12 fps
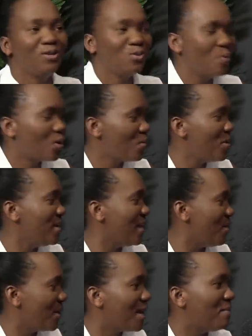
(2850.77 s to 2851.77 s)
Tomorrow
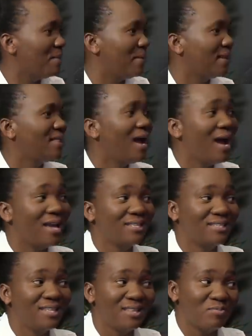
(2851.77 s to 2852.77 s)
morning I wake up, I bath. I
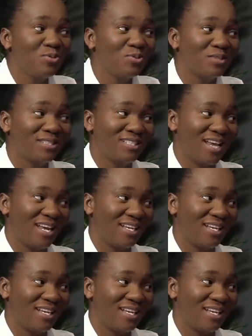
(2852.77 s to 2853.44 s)
see the mood is